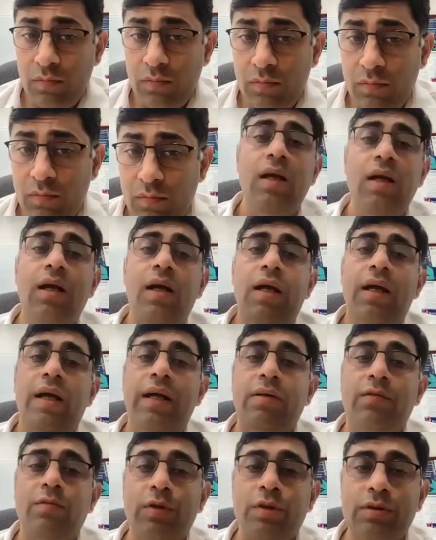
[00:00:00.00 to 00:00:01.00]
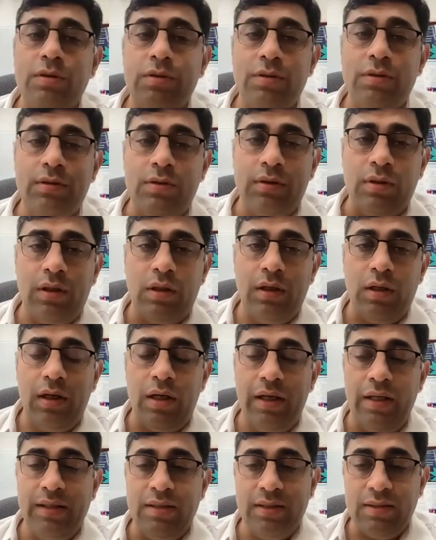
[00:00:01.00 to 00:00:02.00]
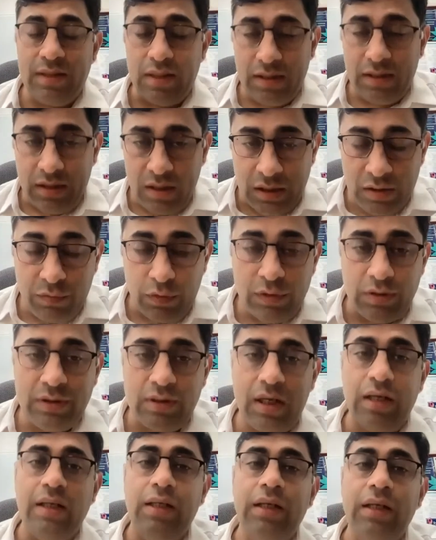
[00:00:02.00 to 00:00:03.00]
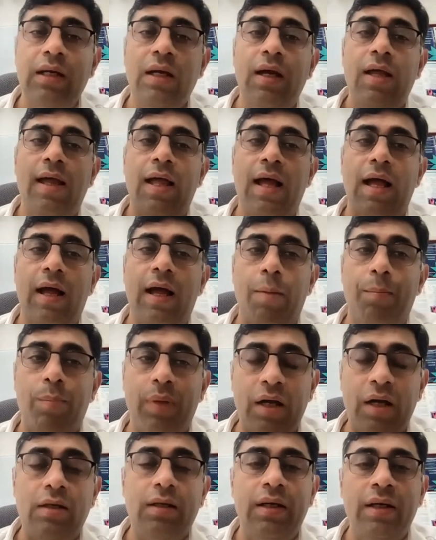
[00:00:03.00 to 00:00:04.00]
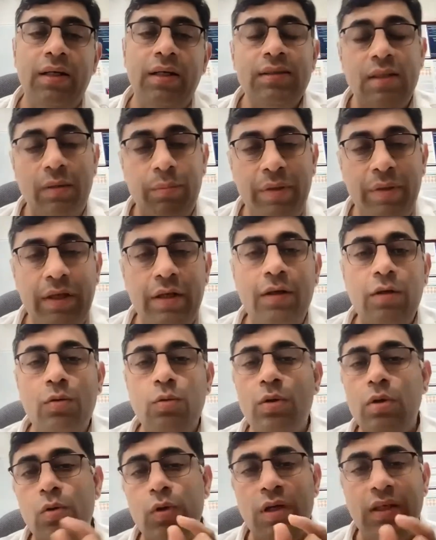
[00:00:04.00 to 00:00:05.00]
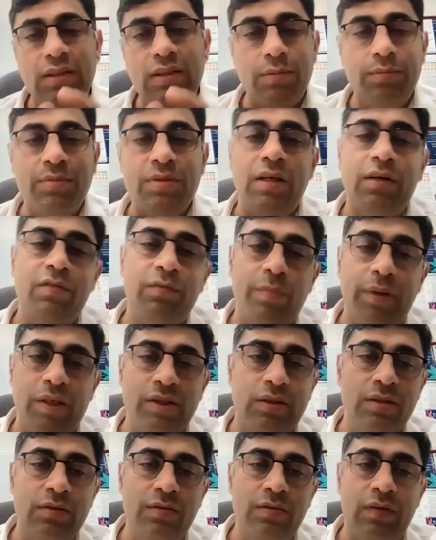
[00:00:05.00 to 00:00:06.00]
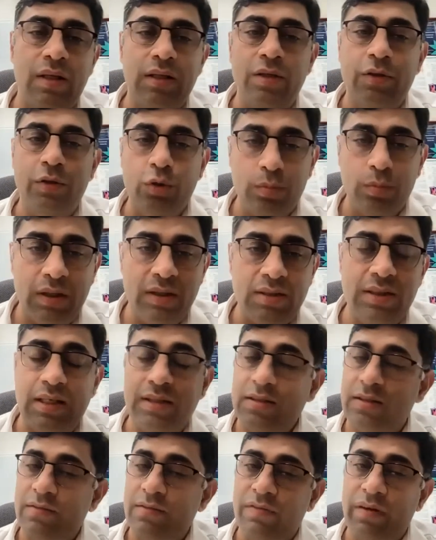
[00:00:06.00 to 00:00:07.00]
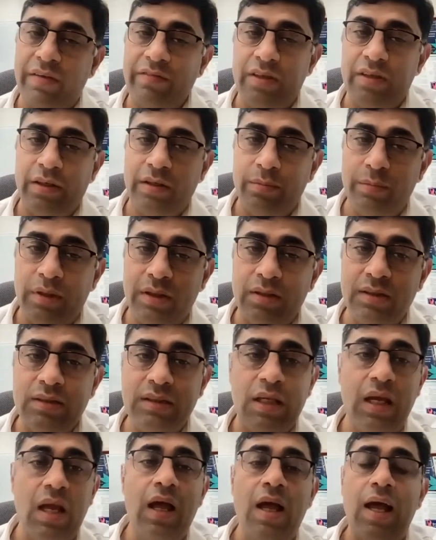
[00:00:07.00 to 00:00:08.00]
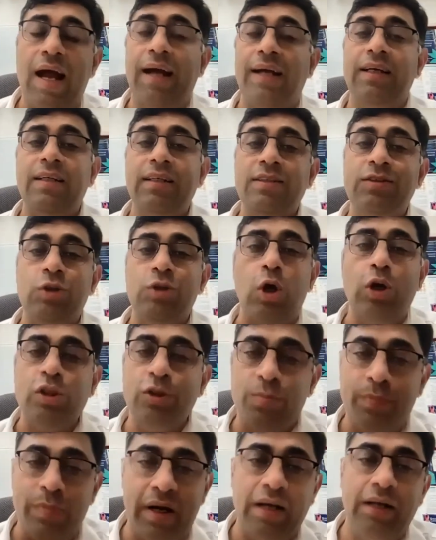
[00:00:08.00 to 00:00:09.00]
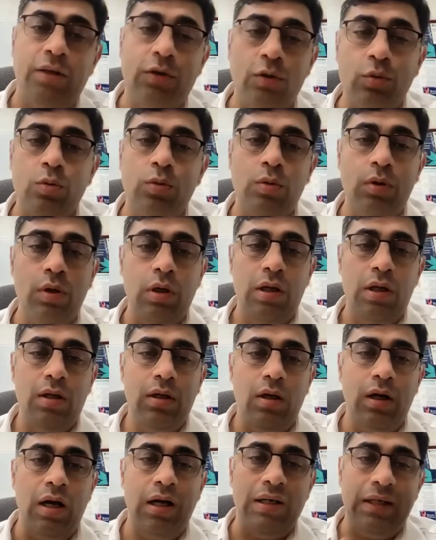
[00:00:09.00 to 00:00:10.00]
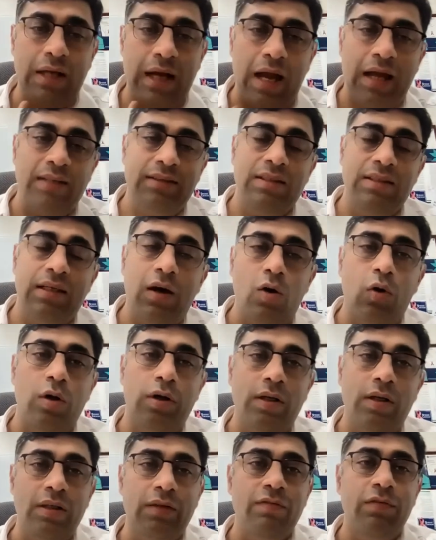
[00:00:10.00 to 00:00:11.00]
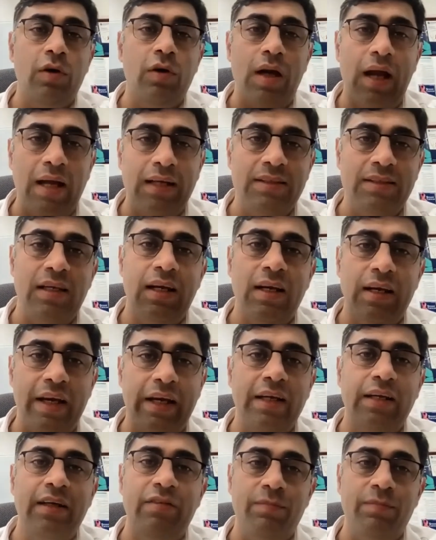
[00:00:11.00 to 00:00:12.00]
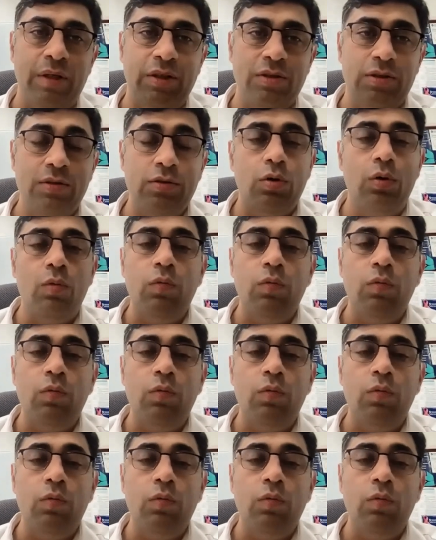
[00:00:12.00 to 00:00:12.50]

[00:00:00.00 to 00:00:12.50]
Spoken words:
Yes, it's a successful study, but it is limited to only subset of patients where the tumor is less than 5 centimeters and it has not spread to an axilla already, for axilla negative patients.